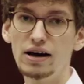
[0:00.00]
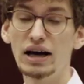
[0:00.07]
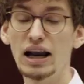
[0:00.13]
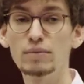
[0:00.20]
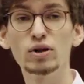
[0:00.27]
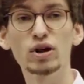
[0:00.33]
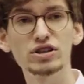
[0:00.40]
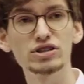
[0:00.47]

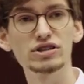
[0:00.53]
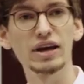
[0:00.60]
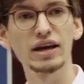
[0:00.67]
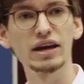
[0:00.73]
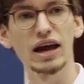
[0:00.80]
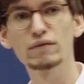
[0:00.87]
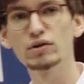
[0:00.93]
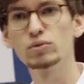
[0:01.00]
And I'm not
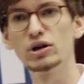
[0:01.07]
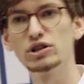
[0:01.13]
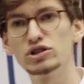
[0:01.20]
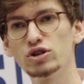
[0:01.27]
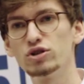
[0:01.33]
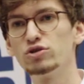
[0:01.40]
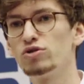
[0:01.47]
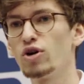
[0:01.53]
saying everyone
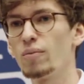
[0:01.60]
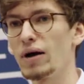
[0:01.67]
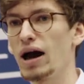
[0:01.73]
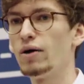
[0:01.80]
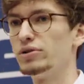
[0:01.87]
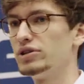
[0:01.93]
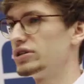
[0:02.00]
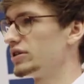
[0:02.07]
should drop
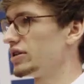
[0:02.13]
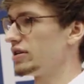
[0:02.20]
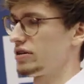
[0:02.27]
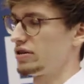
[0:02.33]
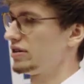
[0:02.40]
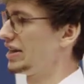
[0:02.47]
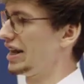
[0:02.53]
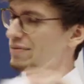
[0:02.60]
out in the
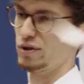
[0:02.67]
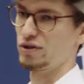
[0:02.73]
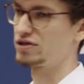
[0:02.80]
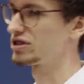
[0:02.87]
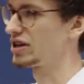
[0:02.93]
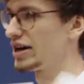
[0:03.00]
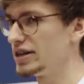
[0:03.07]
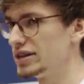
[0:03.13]
name of
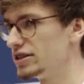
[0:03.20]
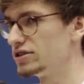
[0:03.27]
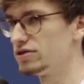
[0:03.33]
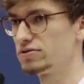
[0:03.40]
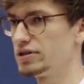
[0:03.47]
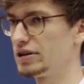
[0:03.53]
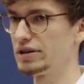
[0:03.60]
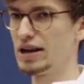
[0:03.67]
science
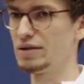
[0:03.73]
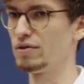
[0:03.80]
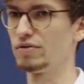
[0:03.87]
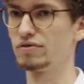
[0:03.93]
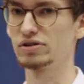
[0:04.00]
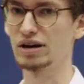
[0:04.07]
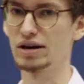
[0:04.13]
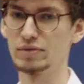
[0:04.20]
or the name
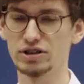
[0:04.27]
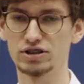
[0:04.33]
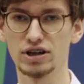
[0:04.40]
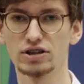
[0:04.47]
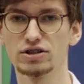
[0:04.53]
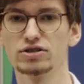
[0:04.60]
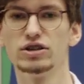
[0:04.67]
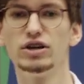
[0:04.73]
of climate
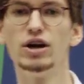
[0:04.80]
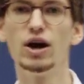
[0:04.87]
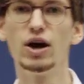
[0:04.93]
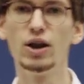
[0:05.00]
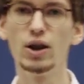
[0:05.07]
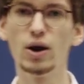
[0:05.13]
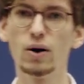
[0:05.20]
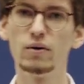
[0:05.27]
change.
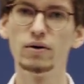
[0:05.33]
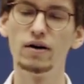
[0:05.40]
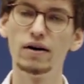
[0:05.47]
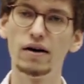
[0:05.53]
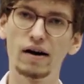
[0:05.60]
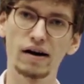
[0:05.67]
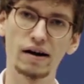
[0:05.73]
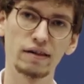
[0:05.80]
No,
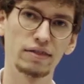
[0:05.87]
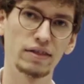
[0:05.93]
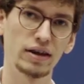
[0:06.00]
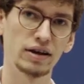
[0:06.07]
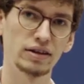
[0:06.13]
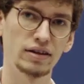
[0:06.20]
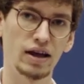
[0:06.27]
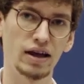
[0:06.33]
I
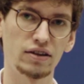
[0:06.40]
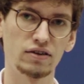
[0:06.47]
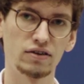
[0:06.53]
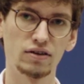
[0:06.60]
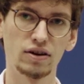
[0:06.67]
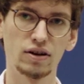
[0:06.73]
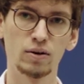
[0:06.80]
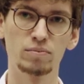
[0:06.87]
think
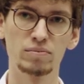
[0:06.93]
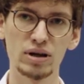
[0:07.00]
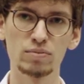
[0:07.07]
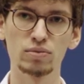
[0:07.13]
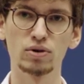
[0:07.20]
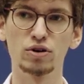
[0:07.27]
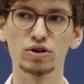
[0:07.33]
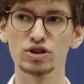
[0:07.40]
that
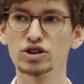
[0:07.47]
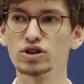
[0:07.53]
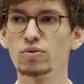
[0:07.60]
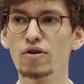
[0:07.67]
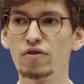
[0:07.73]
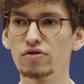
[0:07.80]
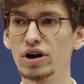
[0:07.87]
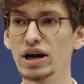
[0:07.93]
people are
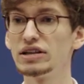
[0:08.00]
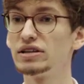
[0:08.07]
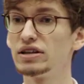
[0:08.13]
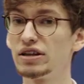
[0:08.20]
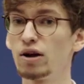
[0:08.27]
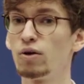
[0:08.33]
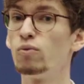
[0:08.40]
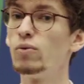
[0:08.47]
so afraid
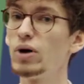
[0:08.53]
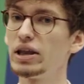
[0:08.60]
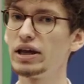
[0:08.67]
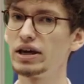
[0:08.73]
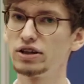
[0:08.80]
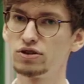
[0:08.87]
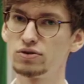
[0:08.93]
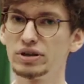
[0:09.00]
that they're
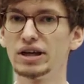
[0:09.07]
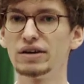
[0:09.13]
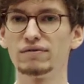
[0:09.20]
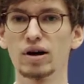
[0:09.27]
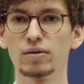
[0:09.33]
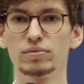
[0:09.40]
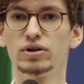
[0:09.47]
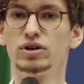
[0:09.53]
willing to
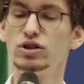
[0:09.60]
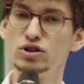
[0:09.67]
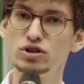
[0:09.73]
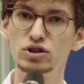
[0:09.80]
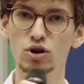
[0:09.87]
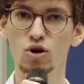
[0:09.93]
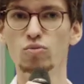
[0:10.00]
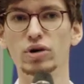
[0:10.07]
give up
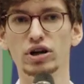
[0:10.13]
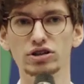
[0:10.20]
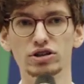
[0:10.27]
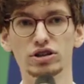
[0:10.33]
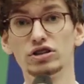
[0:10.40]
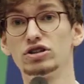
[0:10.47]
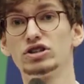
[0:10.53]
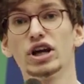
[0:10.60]
so
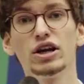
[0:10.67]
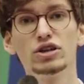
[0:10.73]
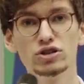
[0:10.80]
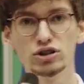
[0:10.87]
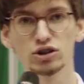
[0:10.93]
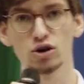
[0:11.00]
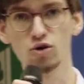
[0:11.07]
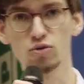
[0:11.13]
much and change
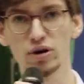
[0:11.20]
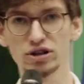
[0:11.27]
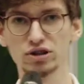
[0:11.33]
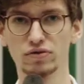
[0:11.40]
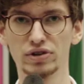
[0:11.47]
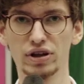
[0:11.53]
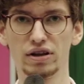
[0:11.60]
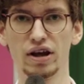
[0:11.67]
so
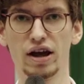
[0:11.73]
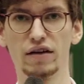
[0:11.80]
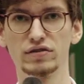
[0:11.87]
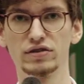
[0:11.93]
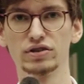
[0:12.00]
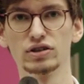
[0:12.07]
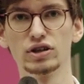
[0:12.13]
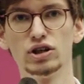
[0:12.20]
much of their
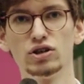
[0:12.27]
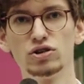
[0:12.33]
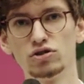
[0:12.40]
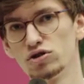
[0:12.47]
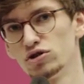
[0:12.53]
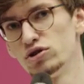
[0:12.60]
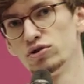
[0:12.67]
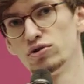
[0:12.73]
lives
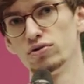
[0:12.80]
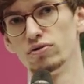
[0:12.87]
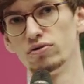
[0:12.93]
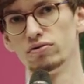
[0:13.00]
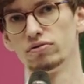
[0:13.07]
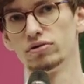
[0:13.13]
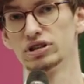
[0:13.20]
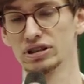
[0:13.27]
to
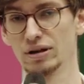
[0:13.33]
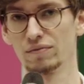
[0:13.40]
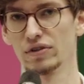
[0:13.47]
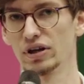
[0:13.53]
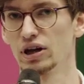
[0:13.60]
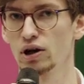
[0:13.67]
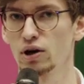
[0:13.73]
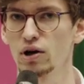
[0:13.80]
do
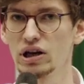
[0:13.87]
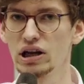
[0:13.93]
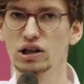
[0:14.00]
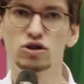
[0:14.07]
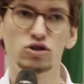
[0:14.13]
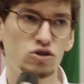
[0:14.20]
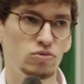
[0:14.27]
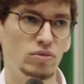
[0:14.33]
something good
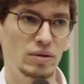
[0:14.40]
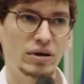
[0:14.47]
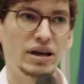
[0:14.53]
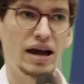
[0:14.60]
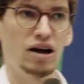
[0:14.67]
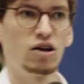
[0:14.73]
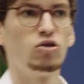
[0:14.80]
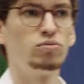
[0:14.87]
and to maybe
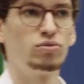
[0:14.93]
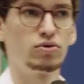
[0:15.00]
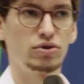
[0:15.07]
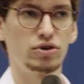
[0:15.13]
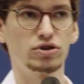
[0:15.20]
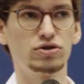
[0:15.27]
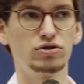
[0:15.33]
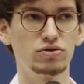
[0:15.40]
help
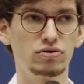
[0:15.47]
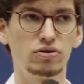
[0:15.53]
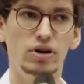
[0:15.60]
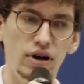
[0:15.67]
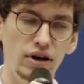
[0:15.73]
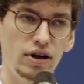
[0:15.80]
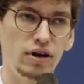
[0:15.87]
or to